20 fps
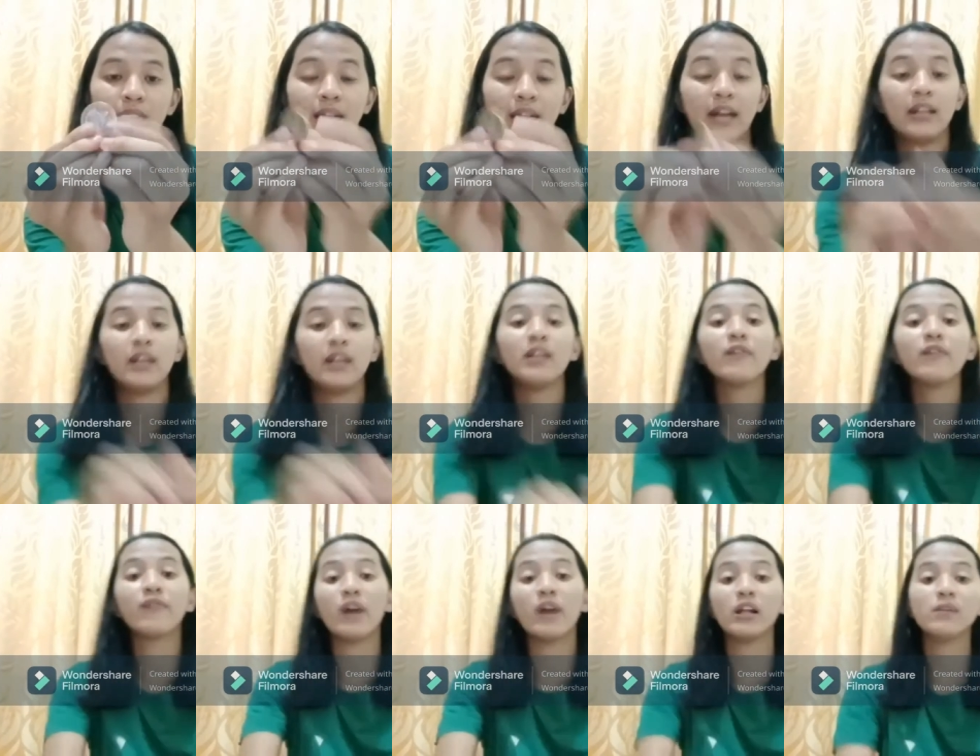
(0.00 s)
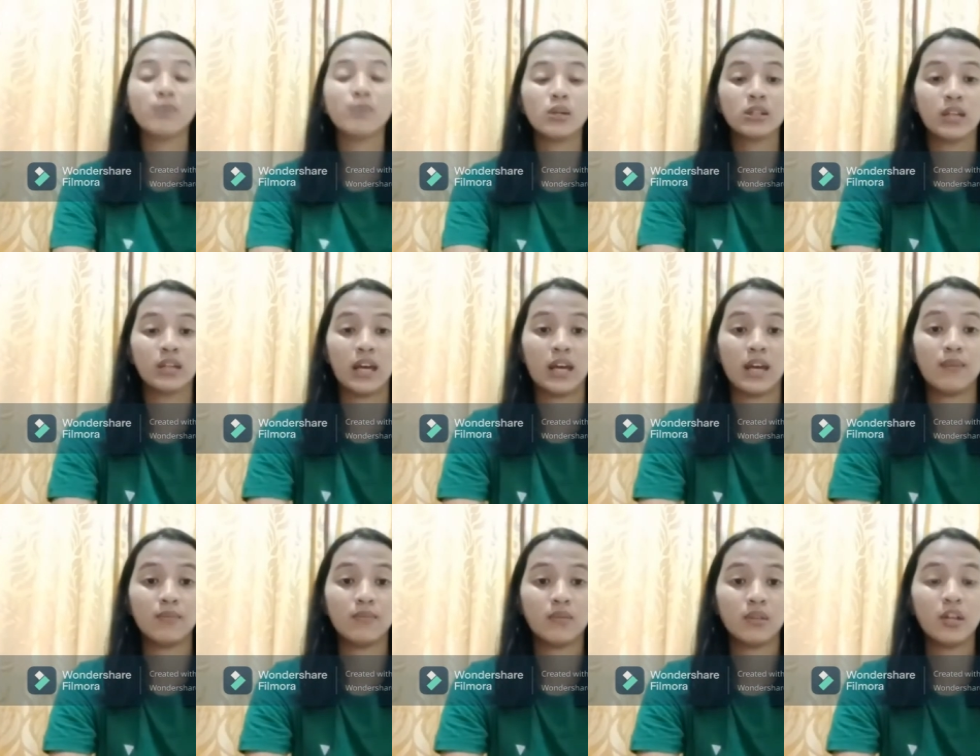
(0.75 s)
And in the volleyball
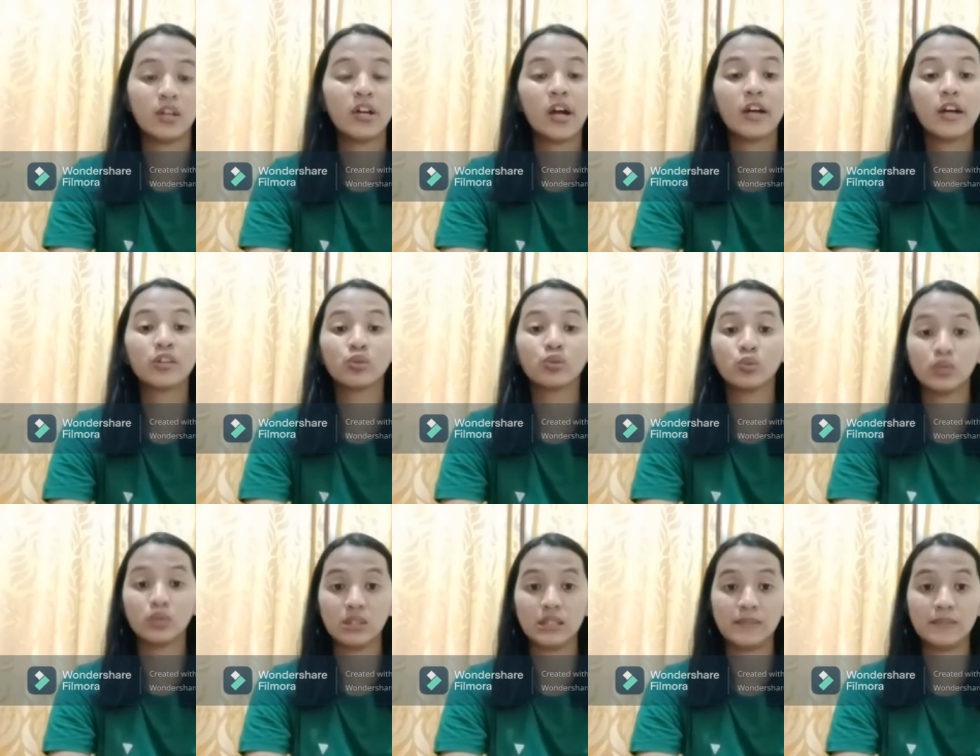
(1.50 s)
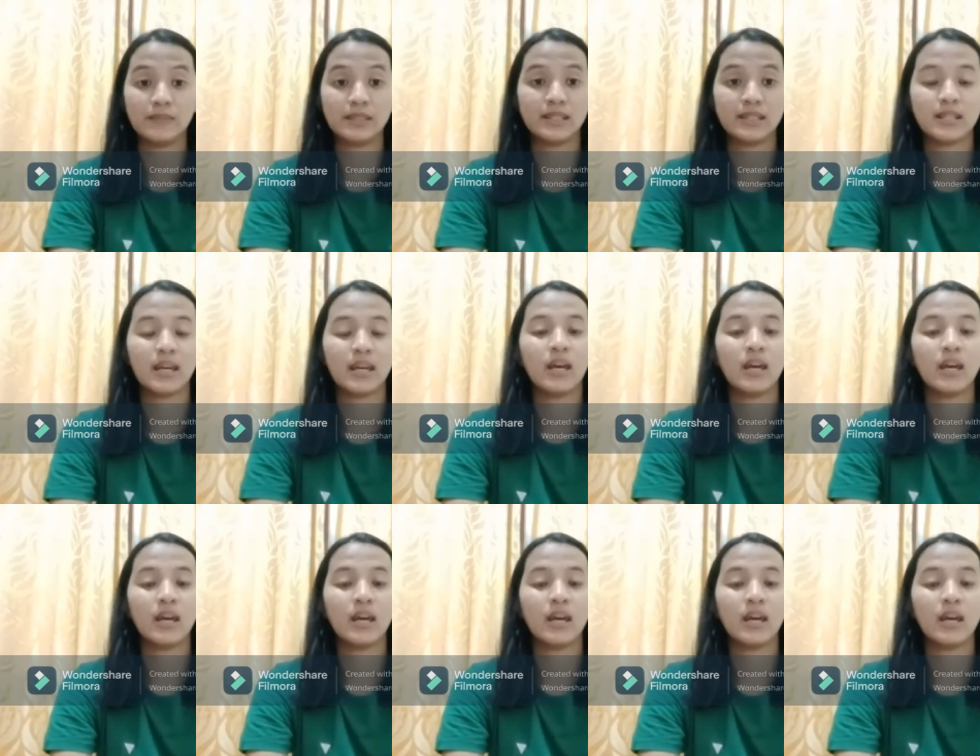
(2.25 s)
game, there are two teams,